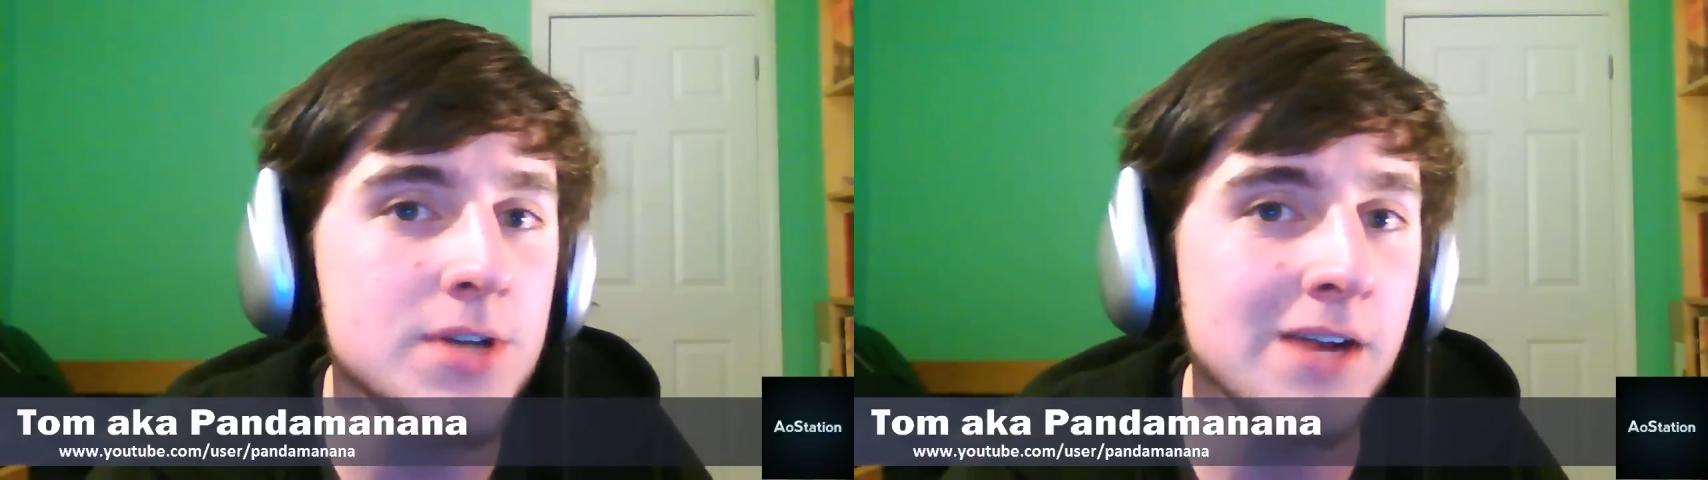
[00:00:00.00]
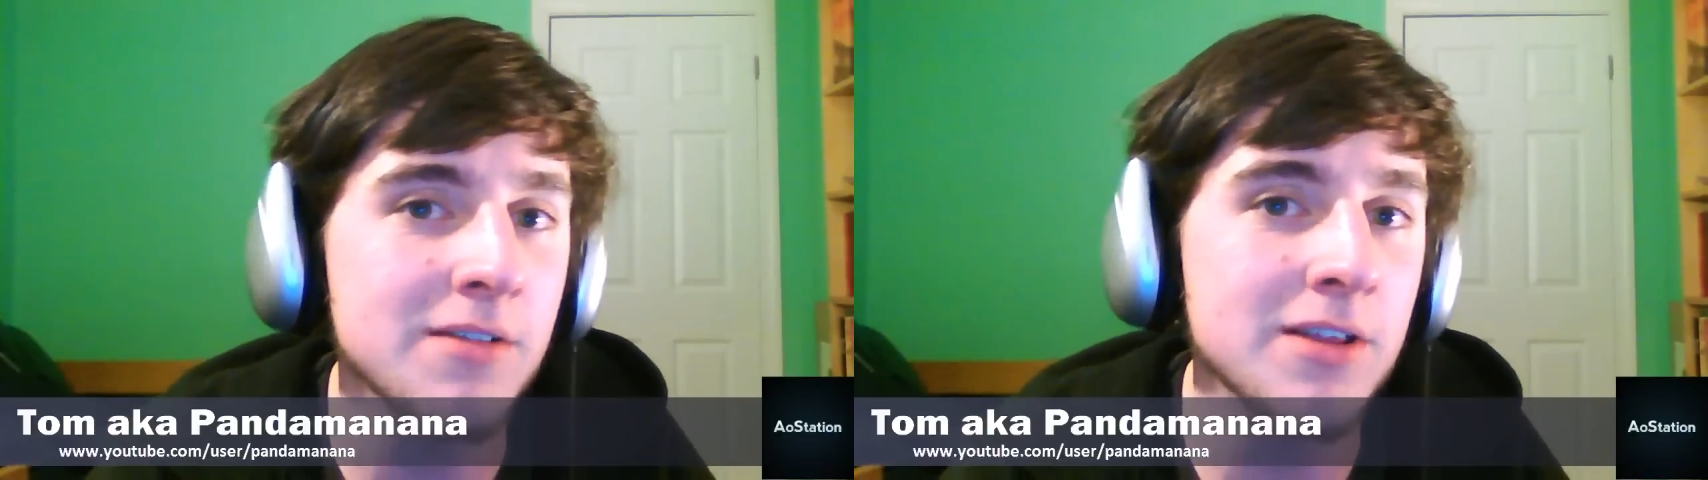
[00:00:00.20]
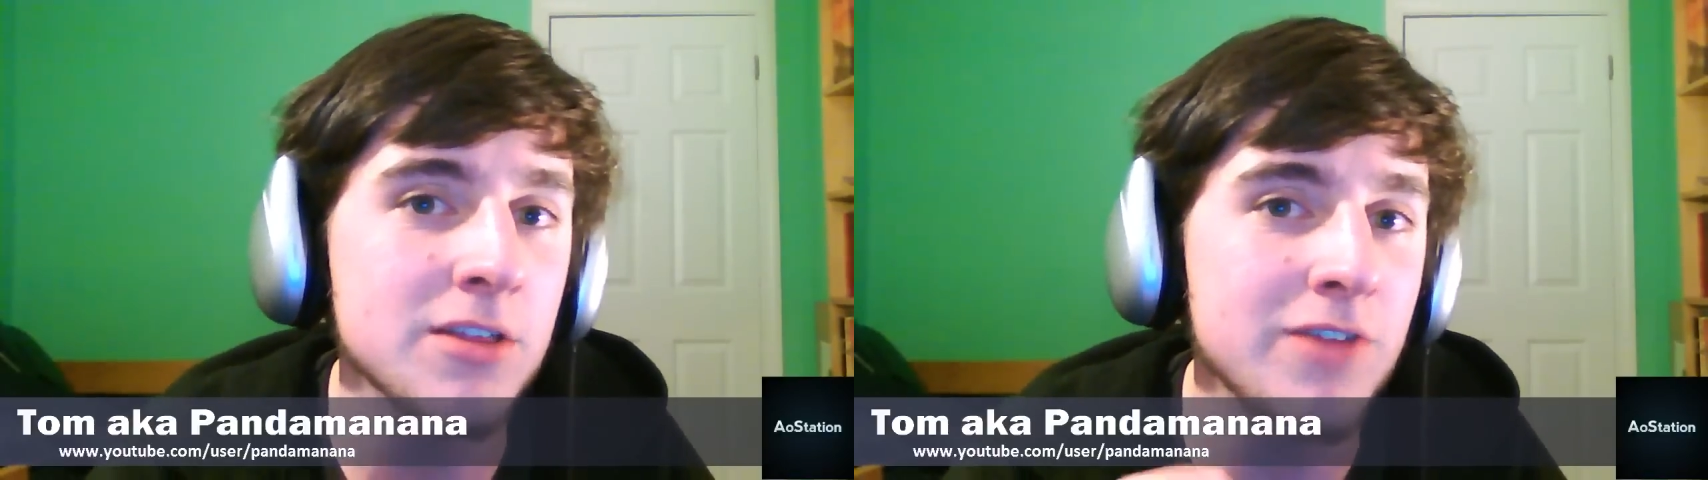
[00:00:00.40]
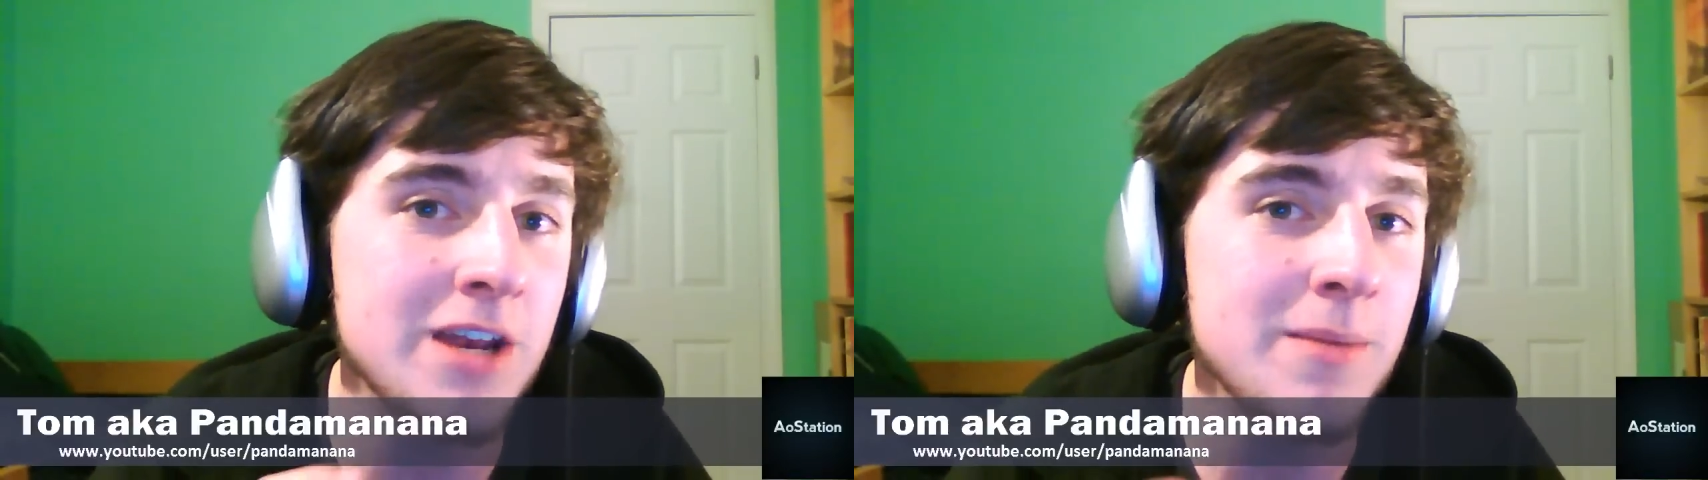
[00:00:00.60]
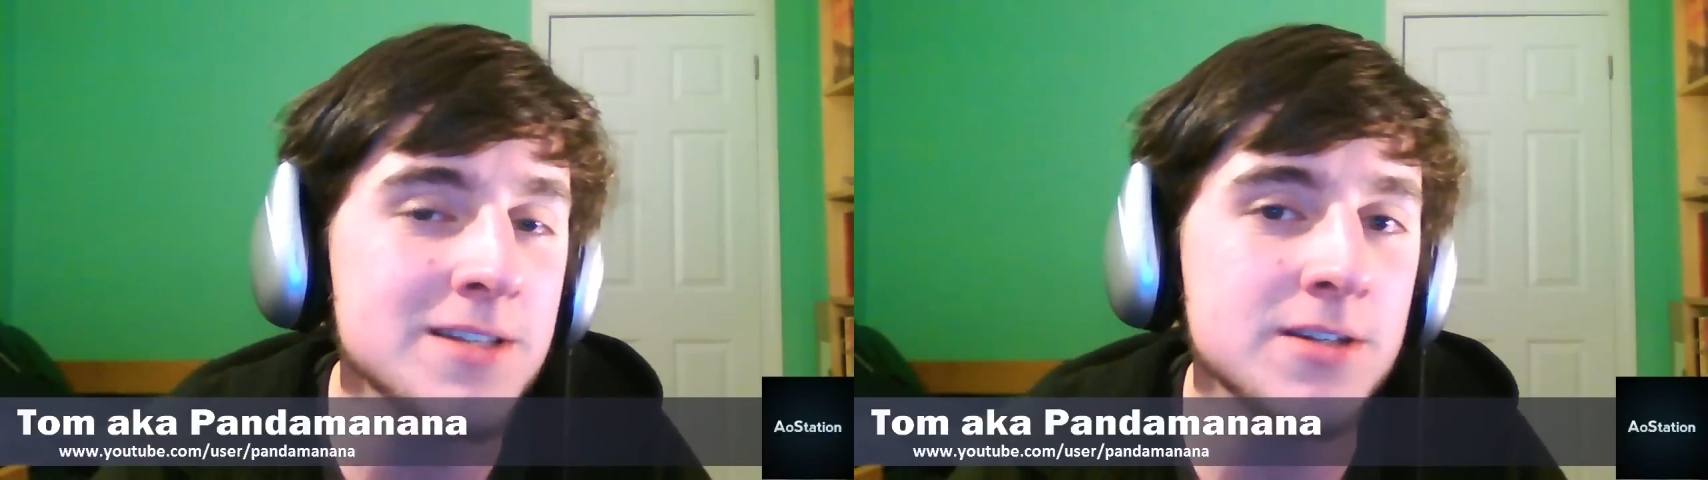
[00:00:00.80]
kind of like the
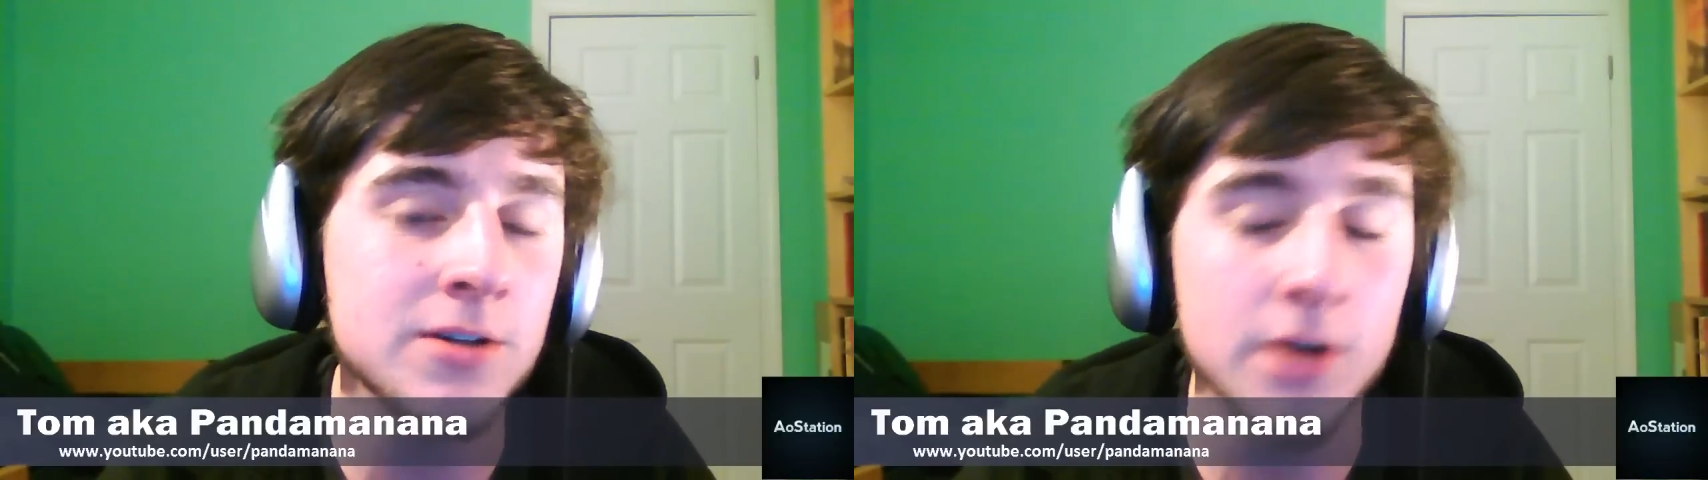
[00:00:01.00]
Venomancer?